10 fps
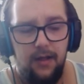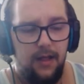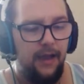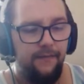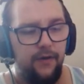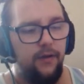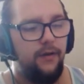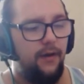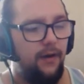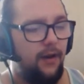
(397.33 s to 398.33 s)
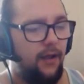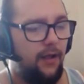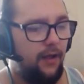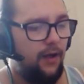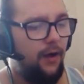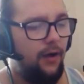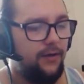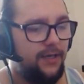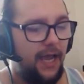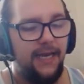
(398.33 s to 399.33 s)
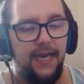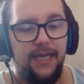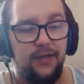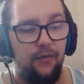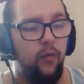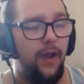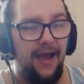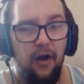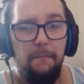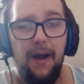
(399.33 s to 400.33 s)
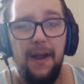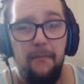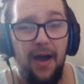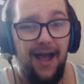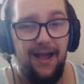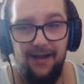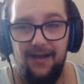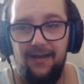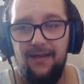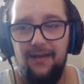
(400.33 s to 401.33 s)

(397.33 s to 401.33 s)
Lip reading: I've got 10 years of weight on my back.